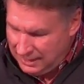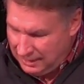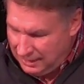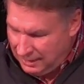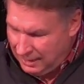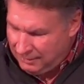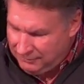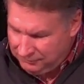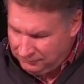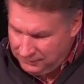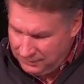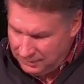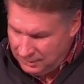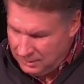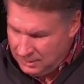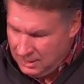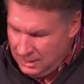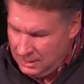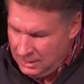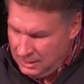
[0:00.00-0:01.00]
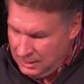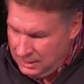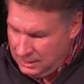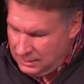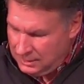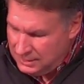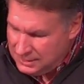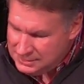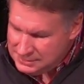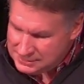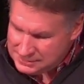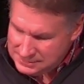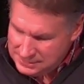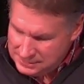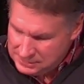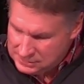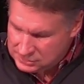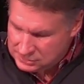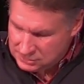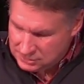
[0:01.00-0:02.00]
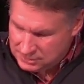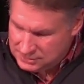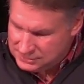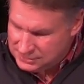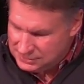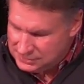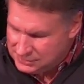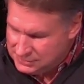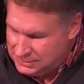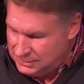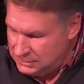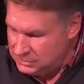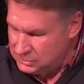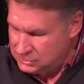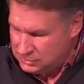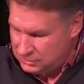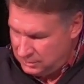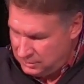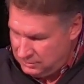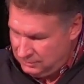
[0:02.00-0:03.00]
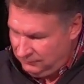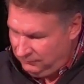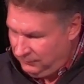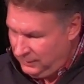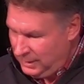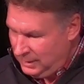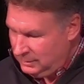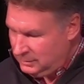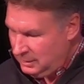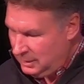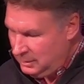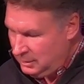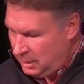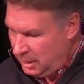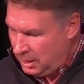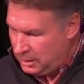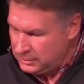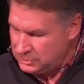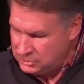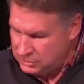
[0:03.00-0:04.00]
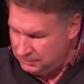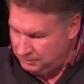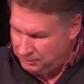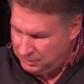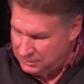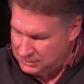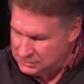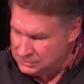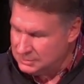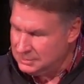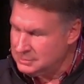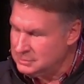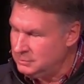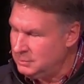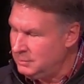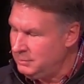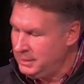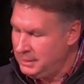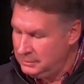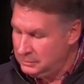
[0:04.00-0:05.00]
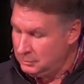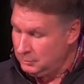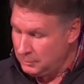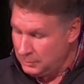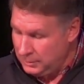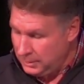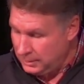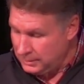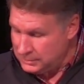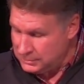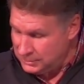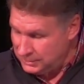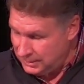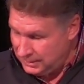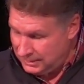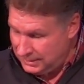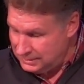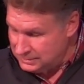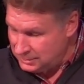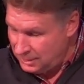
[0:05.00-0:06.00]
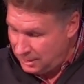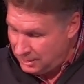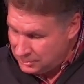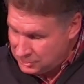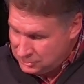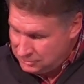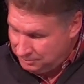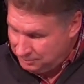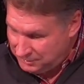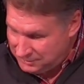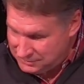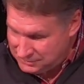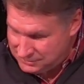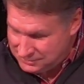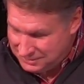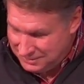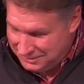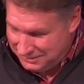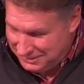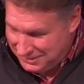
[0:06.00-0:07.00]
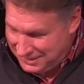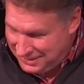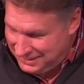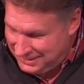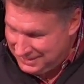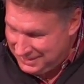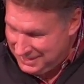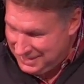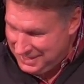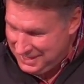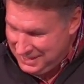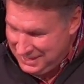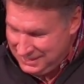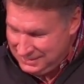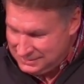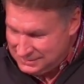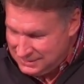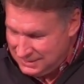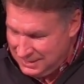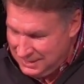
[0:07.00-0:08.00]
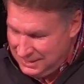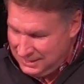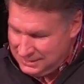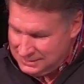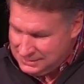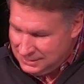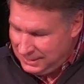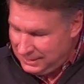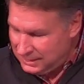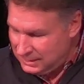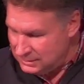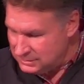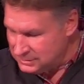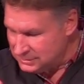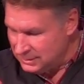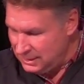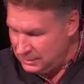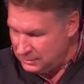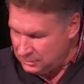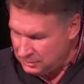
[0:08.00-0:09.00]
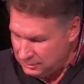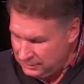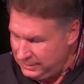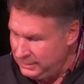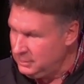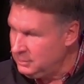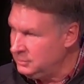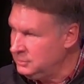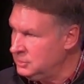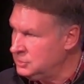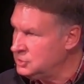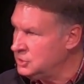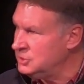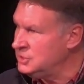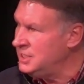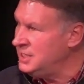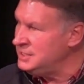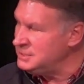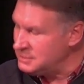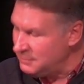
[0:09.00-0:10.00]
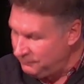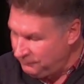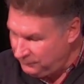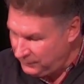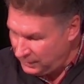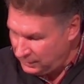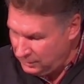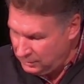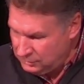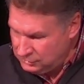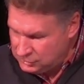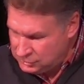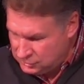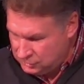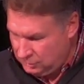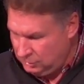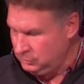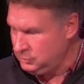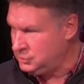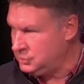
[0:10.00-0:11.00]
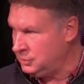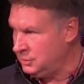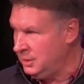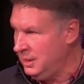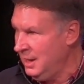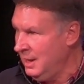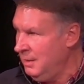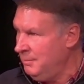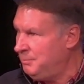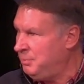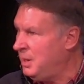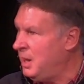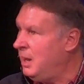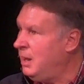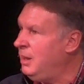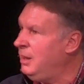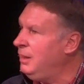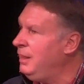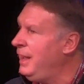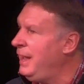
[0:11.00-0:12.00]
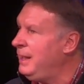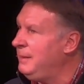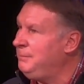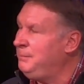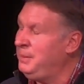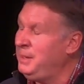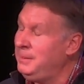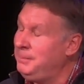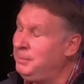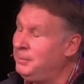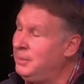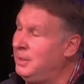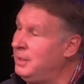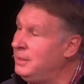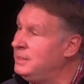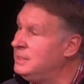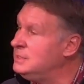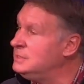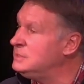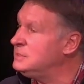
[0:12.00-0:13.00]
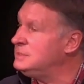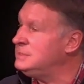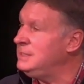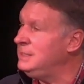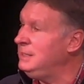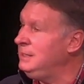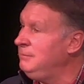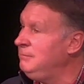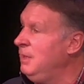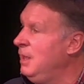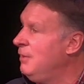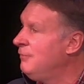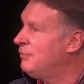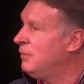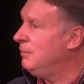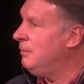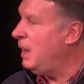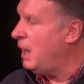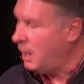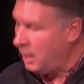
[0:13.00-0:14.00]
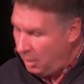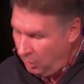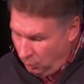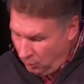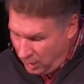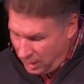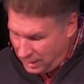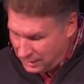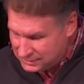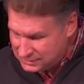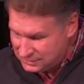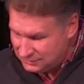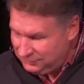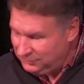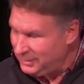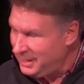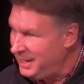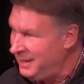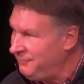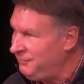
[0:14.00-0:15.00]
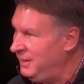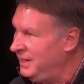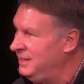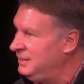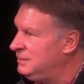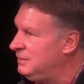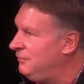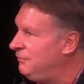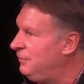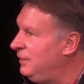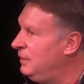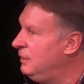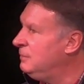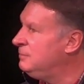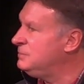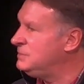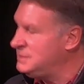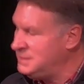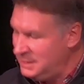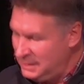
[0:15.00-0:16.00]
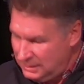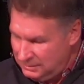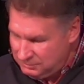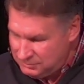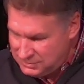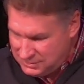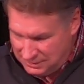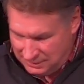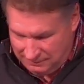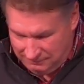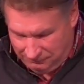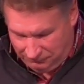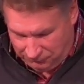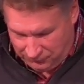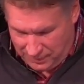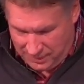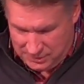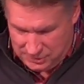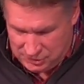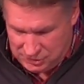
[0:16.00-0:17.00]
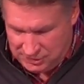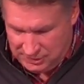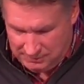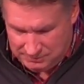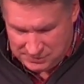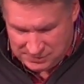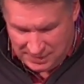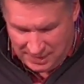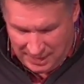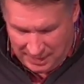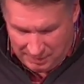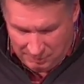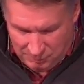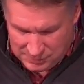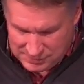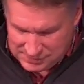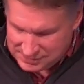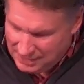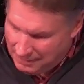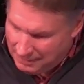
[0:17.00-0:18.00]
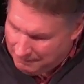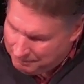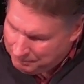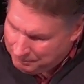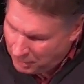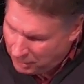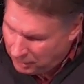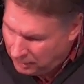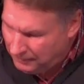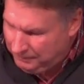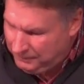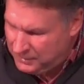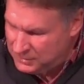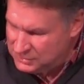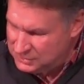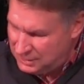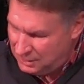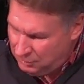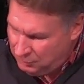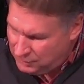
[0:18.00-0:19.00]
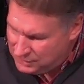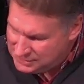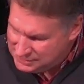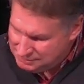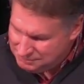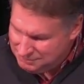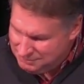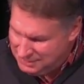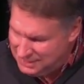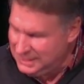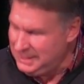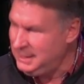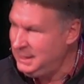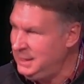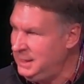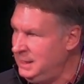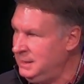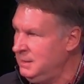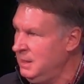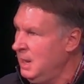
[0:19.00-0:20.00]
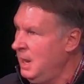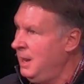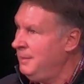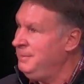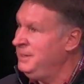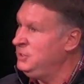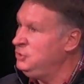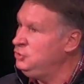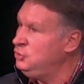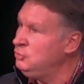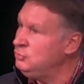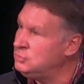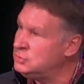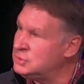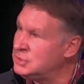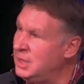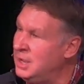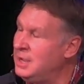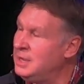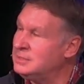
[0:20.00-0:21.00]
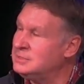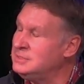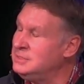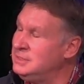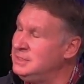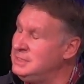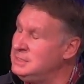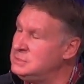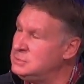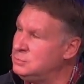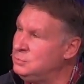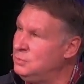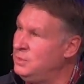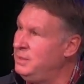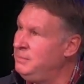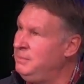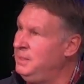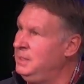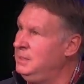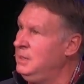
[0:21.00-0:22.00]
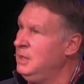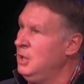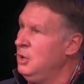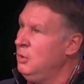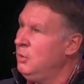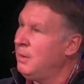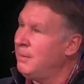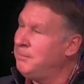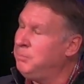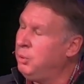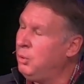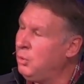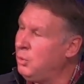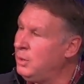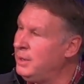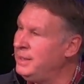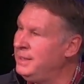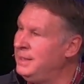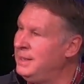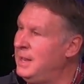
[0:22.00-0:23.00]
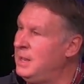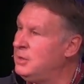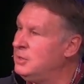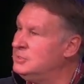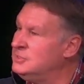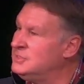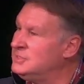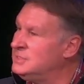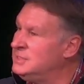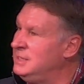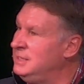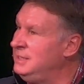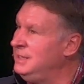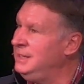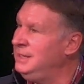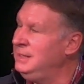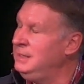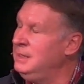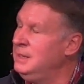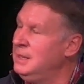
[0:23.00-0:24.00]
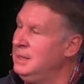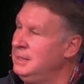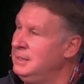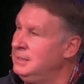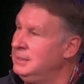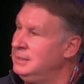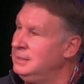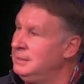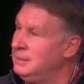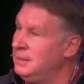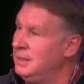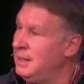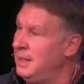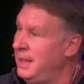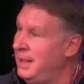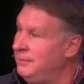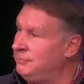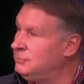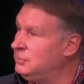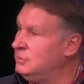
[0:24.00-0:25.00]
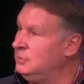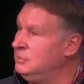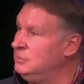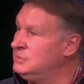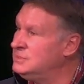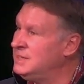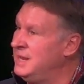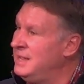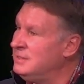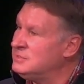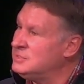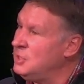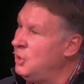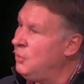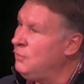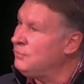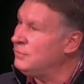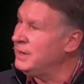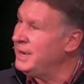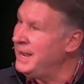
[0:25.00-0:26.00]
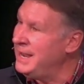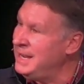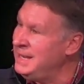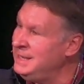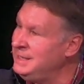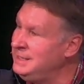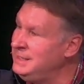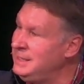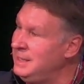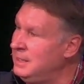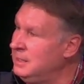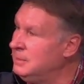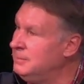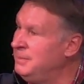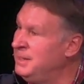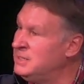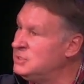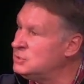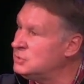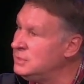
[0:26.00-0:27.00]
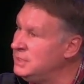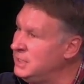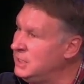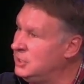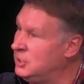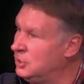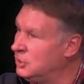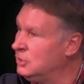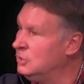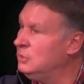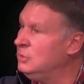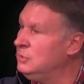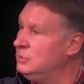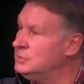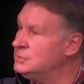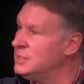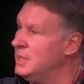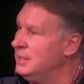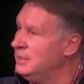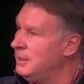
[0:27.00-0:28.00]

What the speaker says: Apphia and his sister is a sister in the faith. And Archippus, that's where we get the word Archie, I guess. Archippus, right? He's like a son or a leader in the church. He's a fellow soldier. Paul had people on his team from all walks of life, and it developed deep, deep friendships. It was purpose, it was meaning. I mean, you talk to these women who are pouring it out on Sunday afternoons now to over 80 elementary girls.